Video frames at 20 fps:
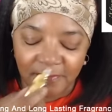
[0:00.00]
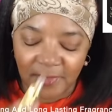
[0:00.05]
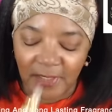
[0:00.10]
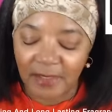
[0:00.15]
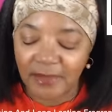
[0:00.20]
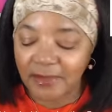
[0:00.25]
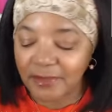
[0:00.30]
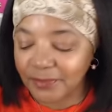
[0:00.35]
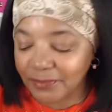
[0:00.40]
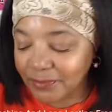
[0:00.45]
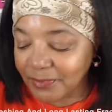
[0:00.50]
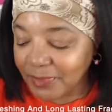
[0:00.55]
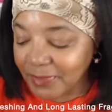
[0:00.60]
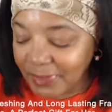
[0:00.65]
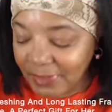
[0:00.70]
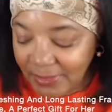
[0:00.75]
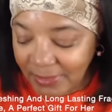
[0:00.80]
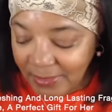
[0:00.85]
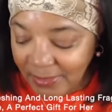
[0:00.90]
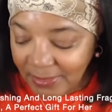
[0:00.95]
And it's
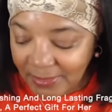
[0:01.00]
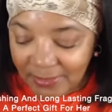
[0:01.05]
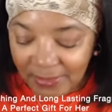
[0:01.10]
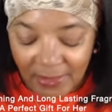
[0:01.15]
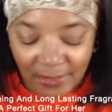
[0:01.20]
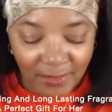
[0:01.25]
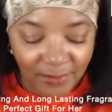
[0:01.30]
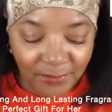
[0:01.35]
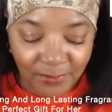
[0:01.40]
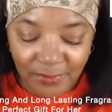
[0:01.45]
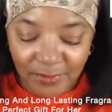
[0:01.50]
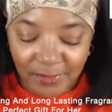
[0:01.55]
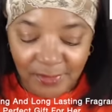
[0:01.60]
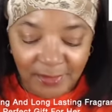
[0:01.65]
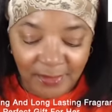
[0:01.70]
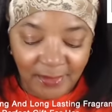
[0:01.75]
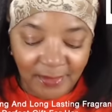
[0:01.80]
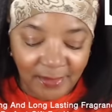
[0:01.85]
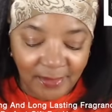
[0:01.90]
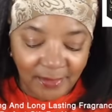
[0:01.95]
really nice. I really
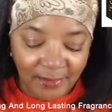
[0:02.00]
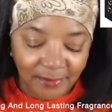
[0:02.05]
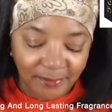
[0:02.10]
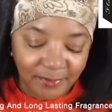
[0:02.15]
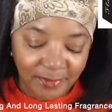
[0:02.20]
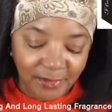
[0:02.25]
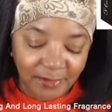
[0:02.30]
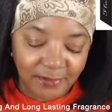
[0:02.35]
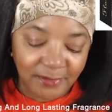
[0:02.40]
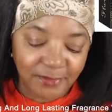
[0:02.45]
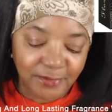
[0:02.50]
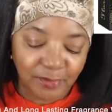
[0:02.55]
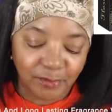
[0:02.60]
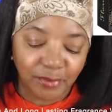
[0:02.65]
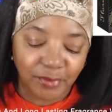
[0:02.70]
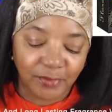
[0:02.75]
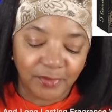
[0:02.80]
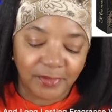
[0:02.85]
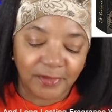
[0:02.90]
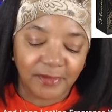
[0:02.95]
like it. I'm not
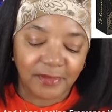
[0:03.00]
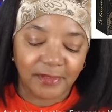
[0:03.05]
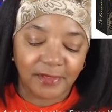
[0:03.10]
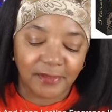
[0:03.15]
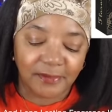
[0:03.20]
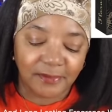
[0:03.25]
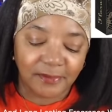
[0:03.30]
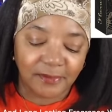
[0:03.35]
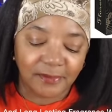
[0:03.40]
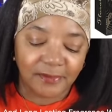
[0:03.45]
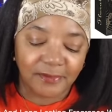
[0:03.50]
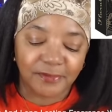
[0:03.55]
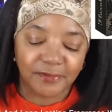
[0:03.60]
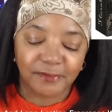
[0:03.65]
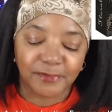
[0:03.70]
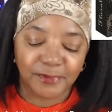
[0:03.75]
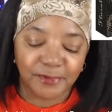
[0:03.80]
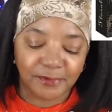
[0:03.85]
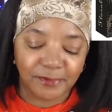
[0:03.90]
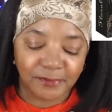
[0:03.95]
disappointed at all. It
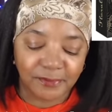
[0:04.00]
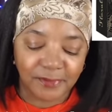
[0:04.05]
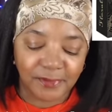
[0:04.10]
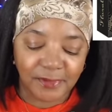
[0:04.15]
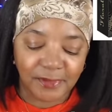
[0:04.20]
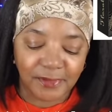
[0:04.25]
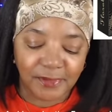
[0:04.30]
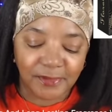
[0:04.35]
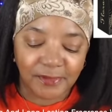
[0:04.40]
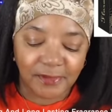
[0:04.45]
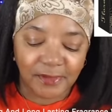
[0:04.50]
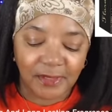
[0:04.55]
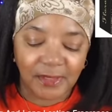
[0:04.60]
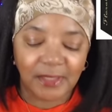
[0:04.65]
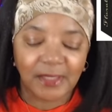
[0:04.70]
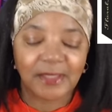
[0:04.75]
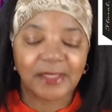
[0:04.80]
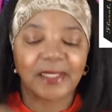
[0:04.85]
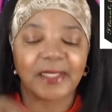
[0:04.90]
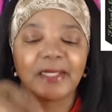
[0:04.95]
smells really good. And
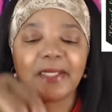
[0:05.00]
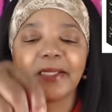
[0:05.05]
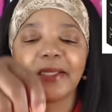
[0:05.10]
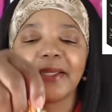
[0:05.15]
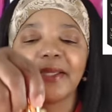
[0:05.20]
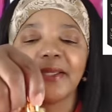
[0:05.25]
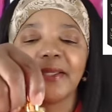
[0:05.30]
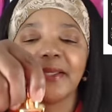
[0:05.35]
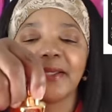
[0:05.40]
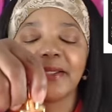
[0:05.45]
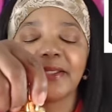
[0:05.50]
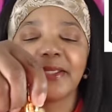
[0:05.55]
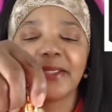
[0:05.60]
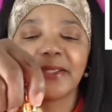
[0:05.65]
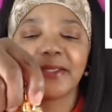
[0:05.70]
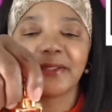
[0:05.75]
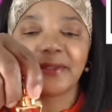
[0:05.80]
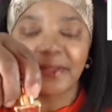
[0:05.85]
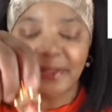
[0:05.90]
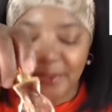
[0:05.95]
I like,
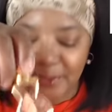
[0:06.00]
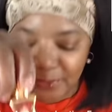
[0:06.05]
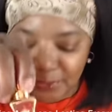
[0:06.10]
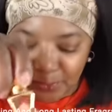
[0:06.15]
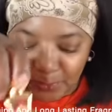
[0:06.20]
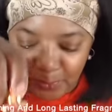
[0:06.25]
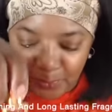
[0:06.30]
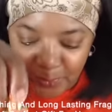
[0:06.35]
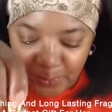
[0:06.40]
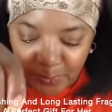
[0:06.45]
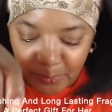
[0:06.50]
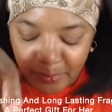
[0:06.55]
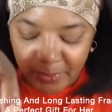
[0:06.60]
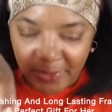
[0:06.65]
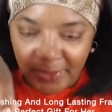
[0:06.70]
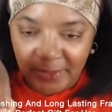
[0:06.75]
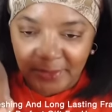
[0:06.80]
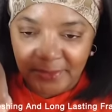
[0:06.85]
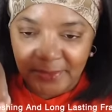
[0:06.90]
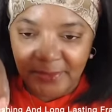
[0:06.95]
again, that it's oil
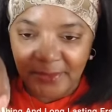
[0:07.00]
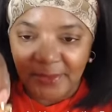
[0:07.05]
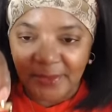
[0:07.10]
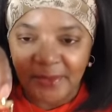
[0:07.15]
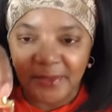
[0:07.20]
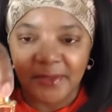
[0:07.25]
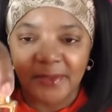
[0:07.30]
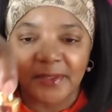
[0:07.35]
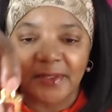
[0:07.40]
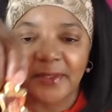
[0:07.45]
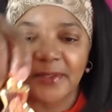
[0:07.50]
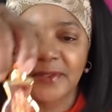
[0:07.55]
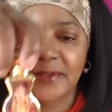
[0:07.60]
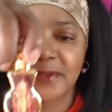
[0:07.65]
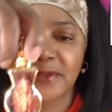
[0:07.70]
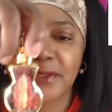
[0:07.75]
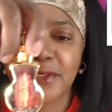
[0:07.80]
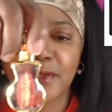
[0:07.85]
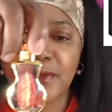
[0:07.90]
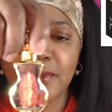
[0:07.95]
based. And
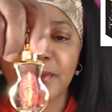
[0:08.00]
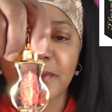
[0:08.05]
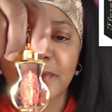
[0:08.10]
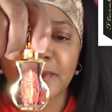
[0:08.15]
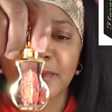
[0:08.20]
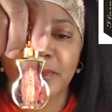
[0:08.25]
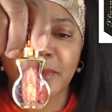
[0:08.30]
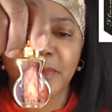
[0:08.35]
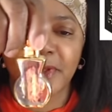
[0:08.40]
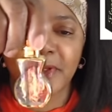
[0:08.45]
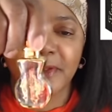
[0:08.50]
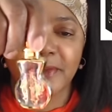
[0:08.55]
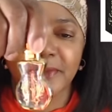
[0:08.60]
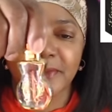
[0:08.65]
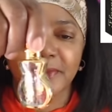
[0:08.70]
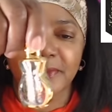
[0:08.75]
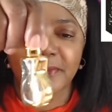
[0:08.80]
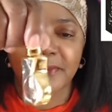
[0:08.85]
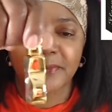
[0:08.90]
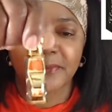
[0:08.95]
it's a cute little
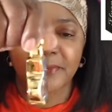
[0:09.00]
bottle.